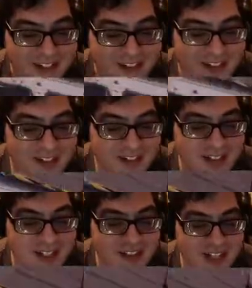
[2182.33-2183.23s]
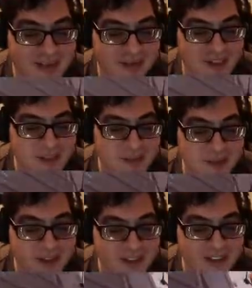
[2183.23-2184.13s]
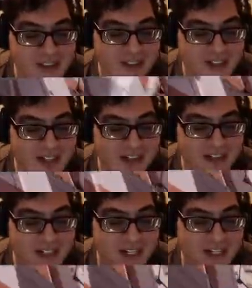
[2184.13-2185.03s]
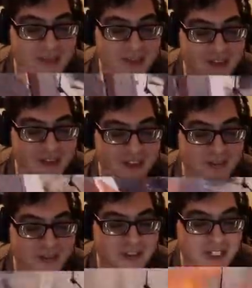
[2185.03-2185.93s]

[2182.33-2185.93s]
it's like, okay, that's not really I don't think any military force